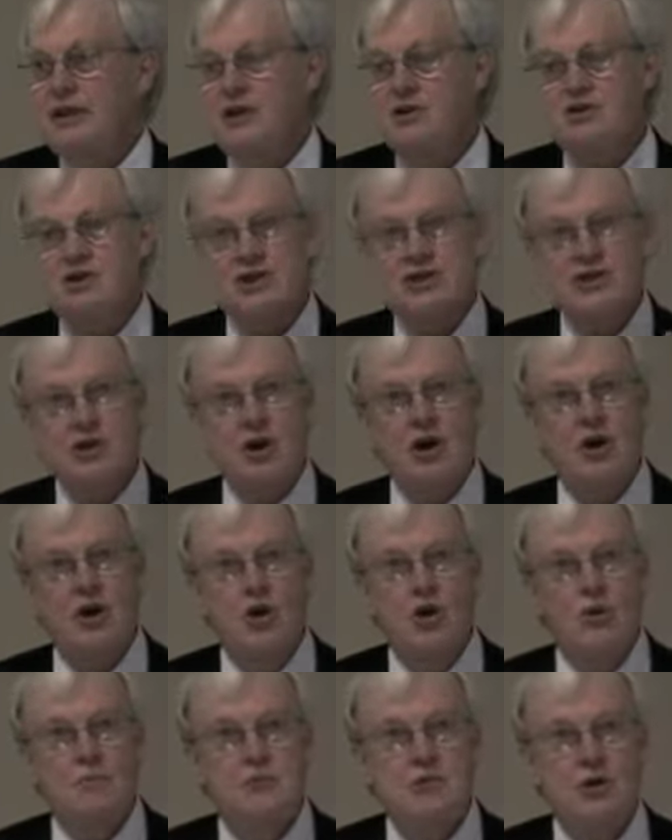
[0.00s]
Energy Star
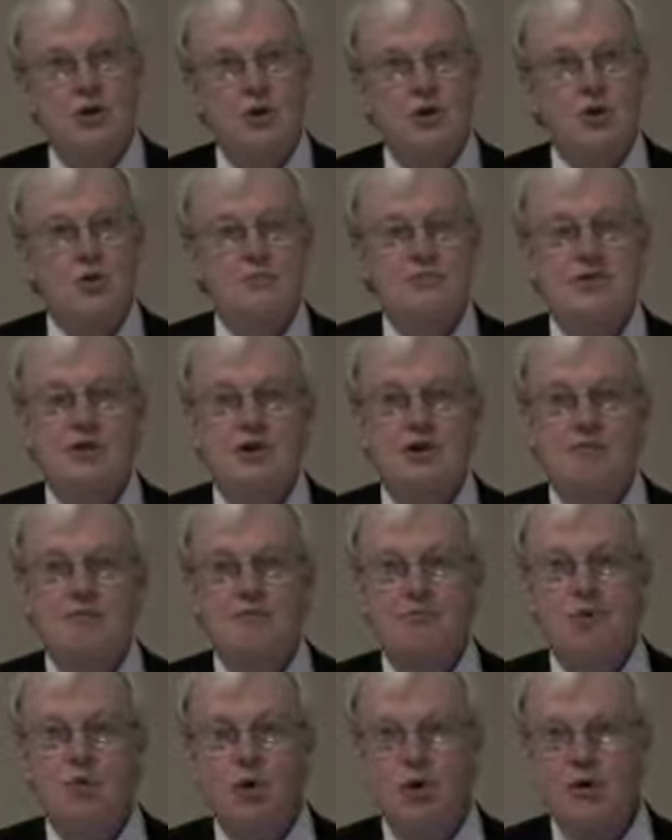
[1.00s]
homes are homes that are
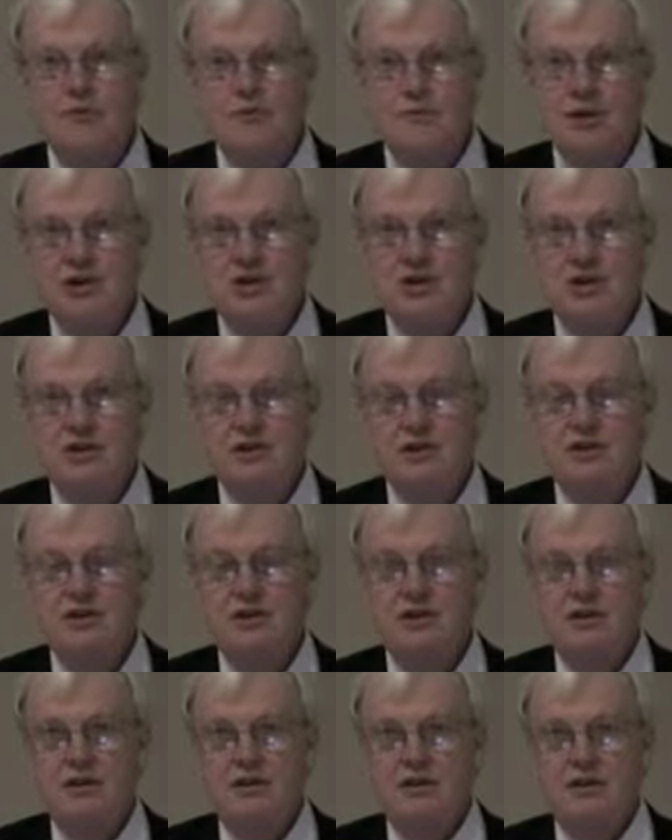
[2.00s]
more efficient
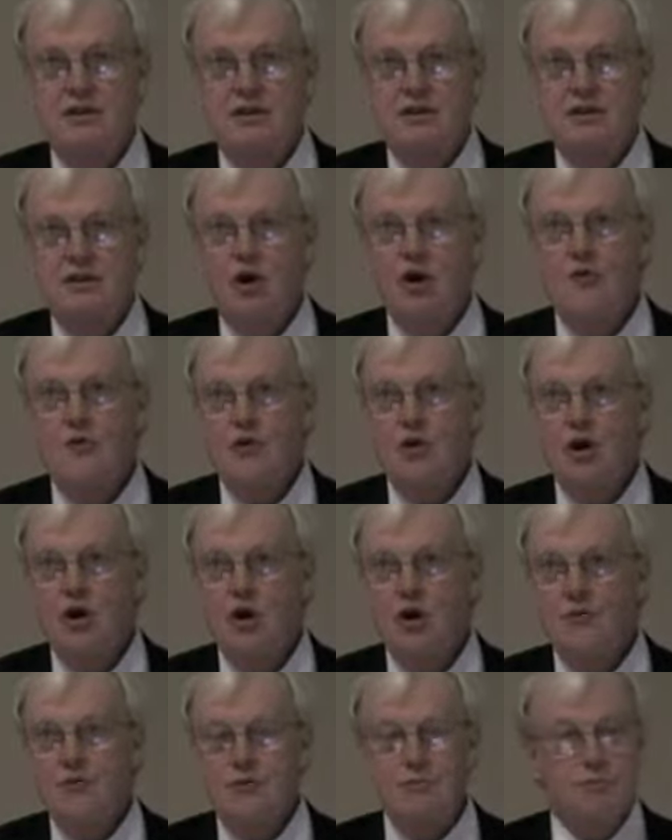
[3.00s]

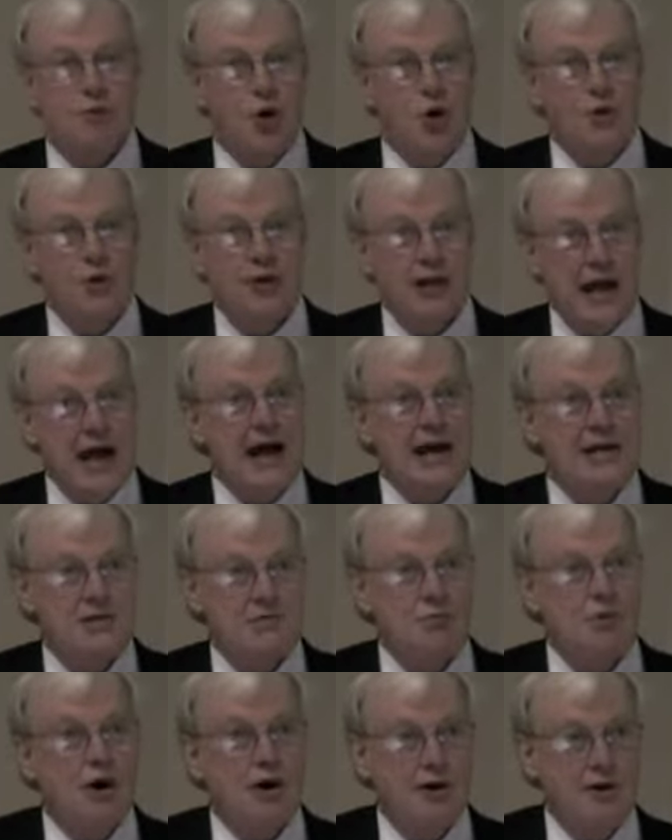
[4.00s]
overall for both gas,
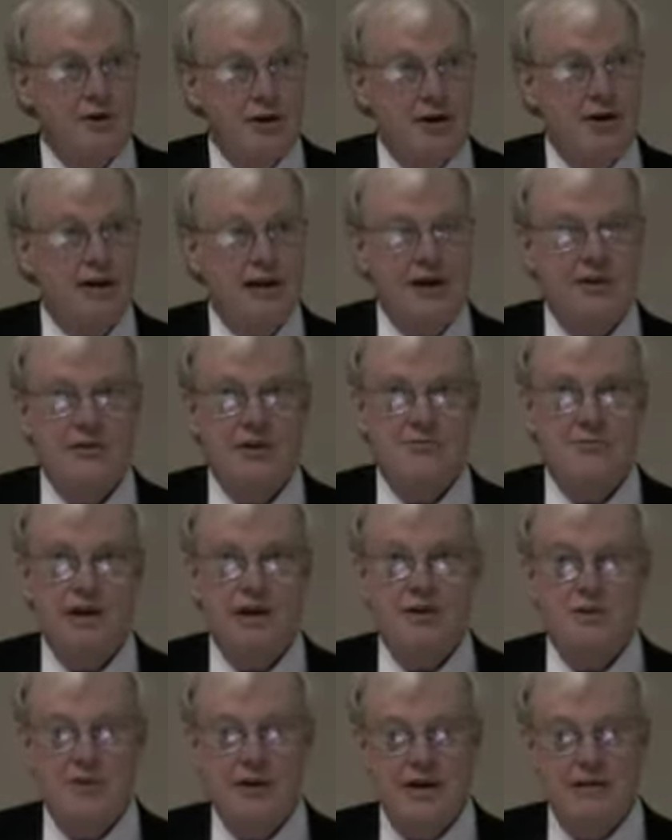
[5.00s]
water, and electric,
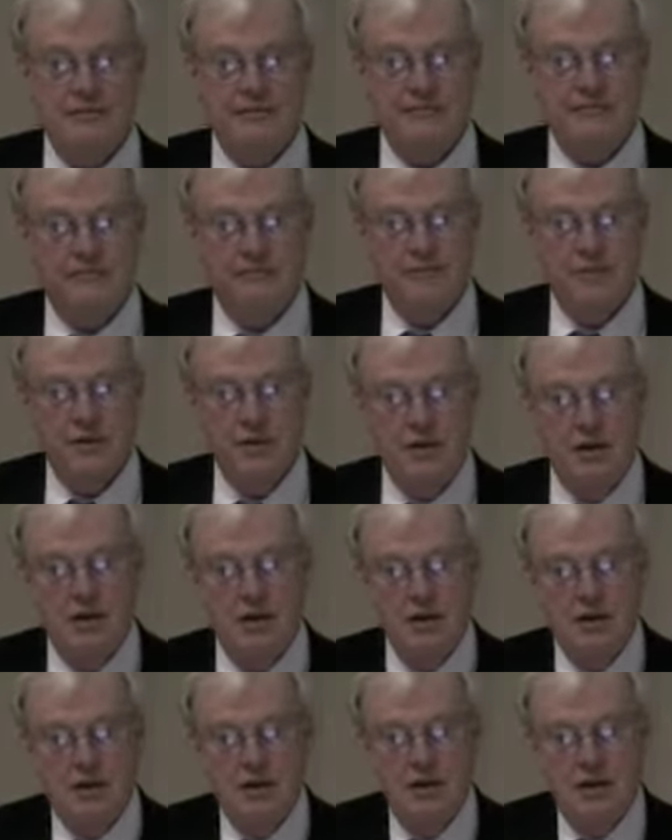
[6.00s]
by the way.
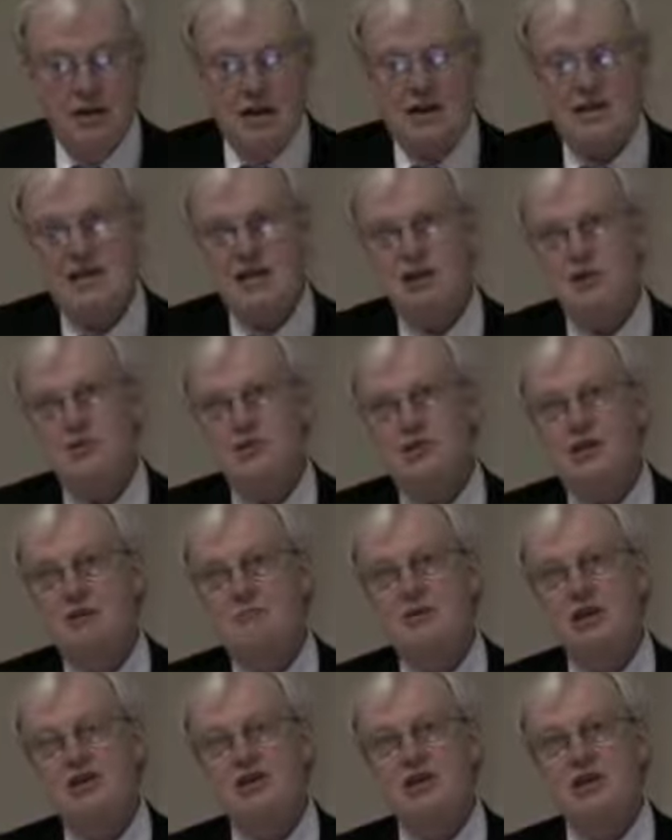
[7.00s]
Continuous
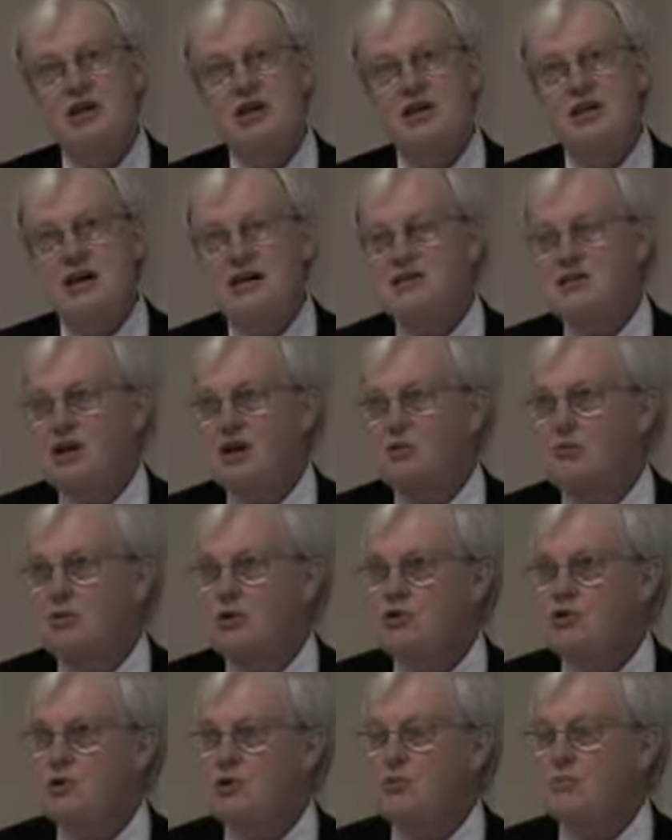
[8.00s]
commissioning, that's a
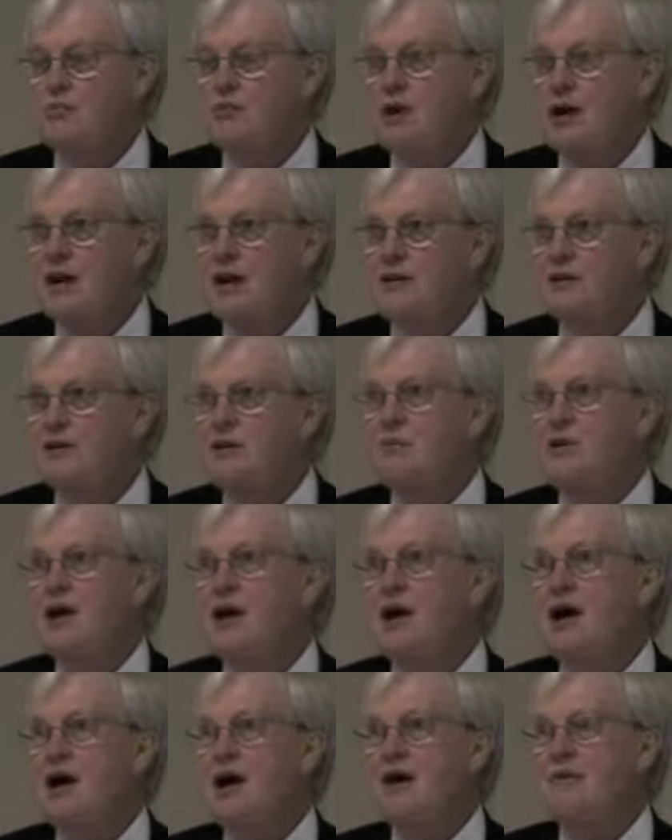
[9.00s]
commercial product that we
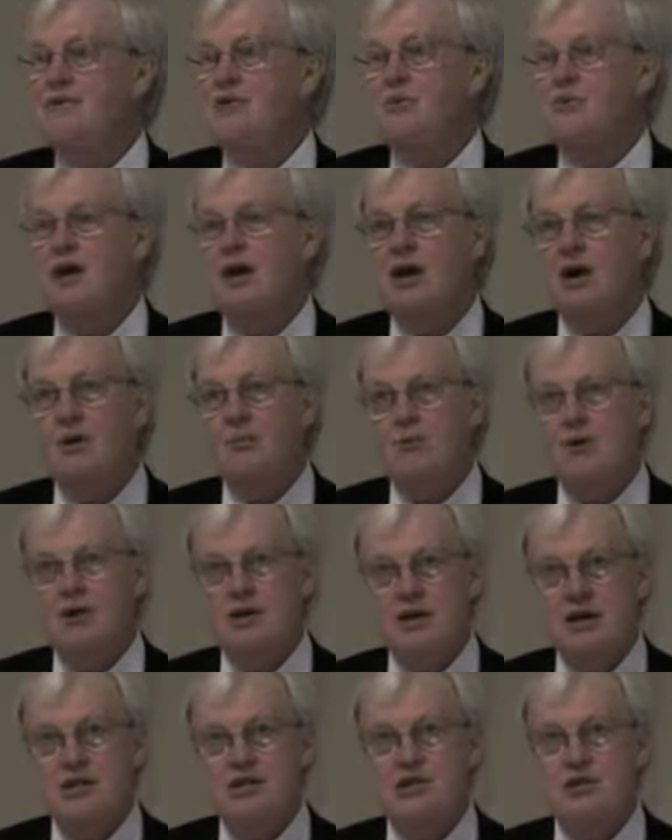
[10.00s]
have that we help our
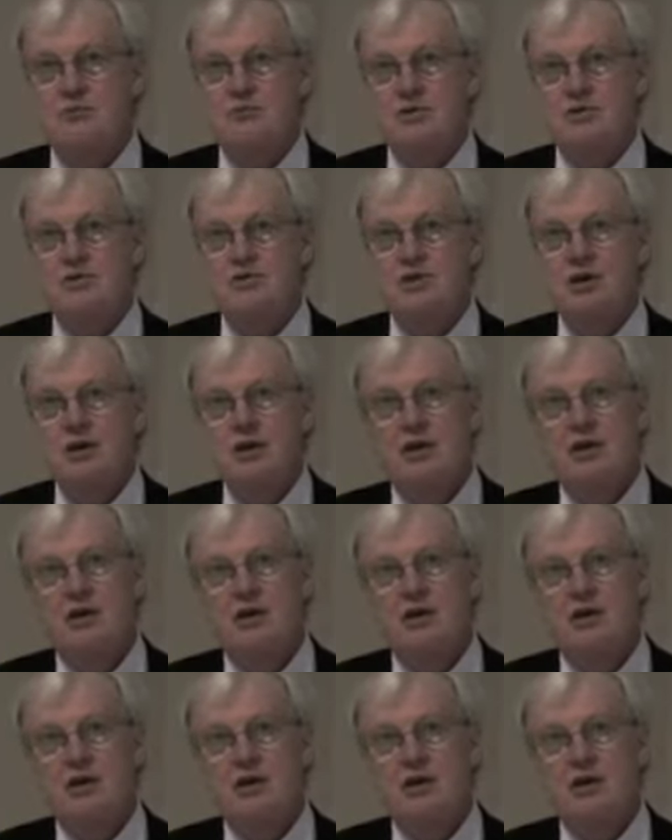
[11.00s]
customers